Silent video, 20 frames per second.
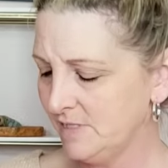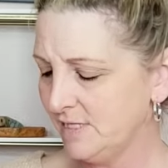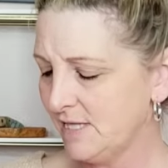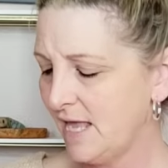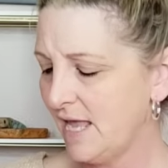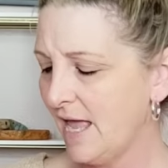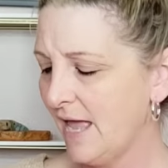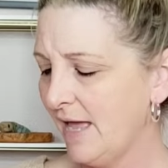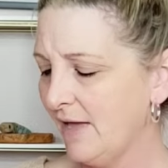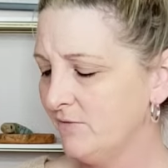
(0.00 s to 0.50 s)

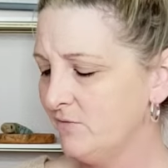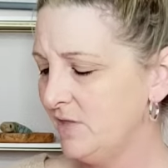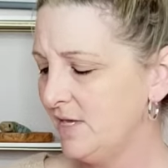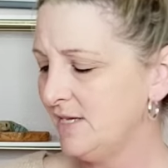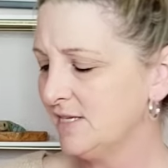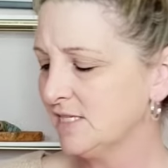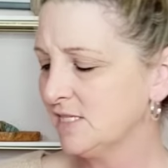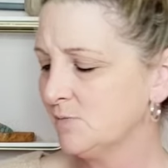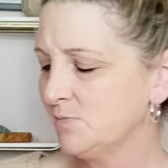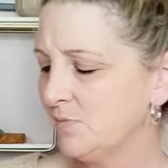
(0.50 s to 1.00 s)
they have the
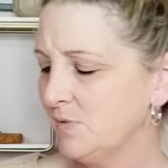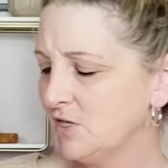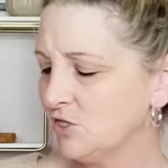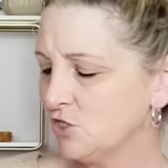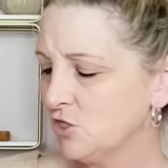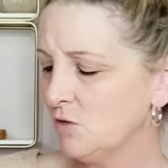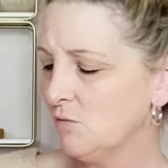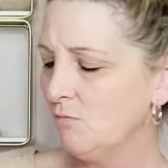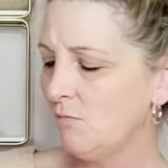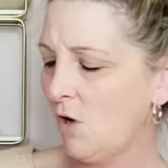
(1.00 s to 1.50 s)

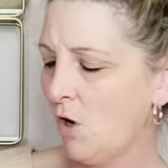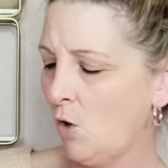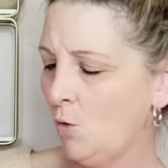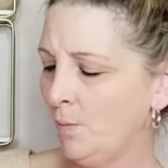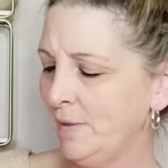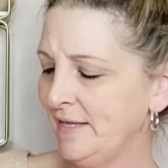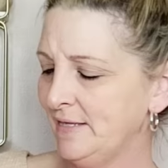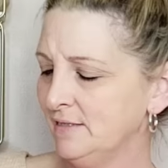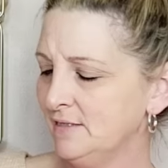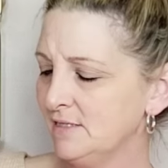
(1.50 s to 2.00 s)
Special
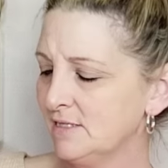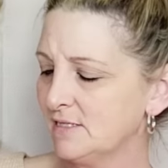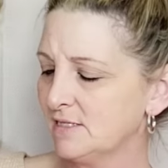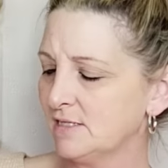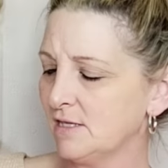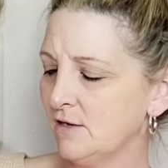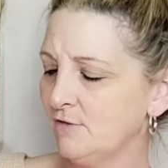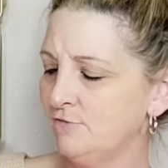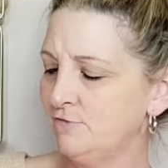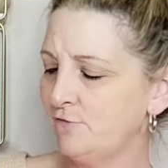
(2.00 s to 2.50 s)
Moments
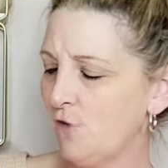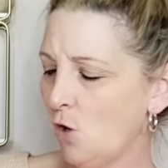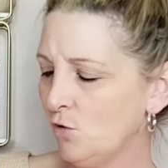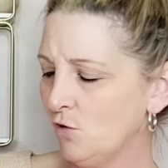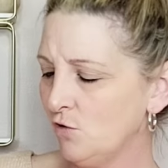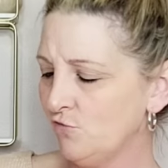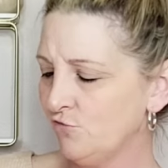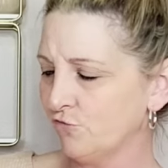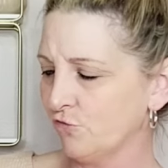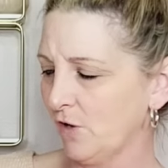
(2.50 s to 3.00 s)

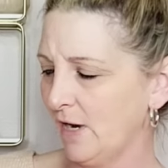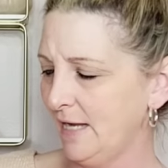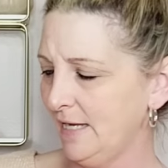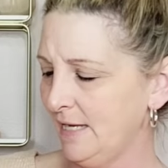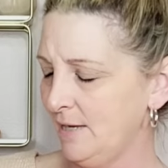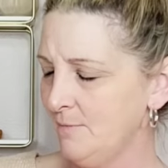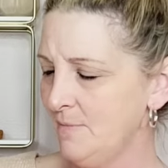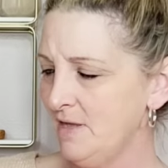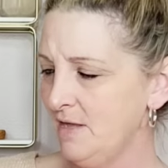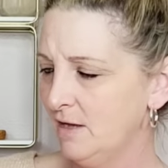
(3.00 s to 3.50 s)
photo
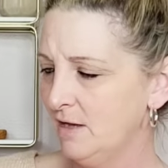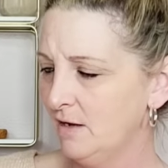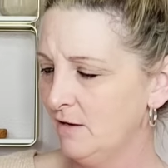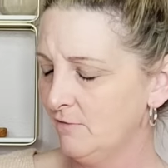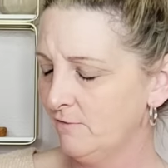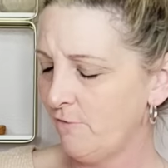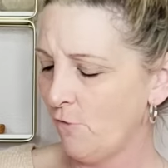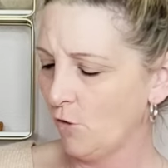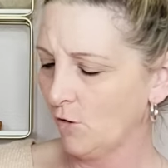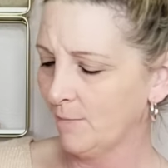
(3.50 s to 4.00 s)
frame,
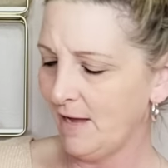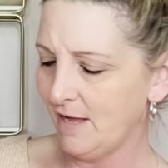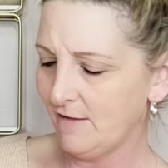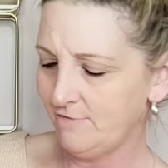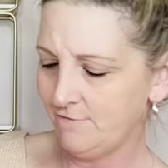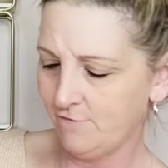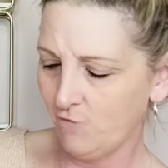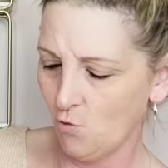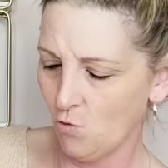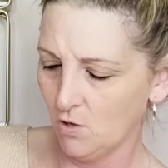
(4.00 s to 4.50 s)
four by
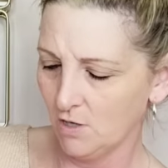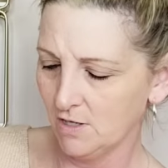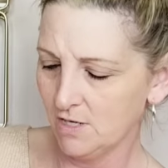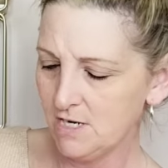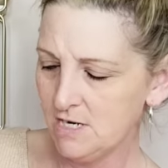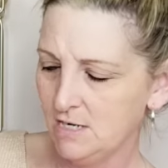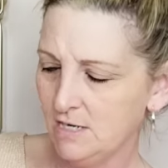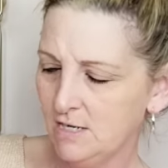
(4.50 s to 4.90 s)
four,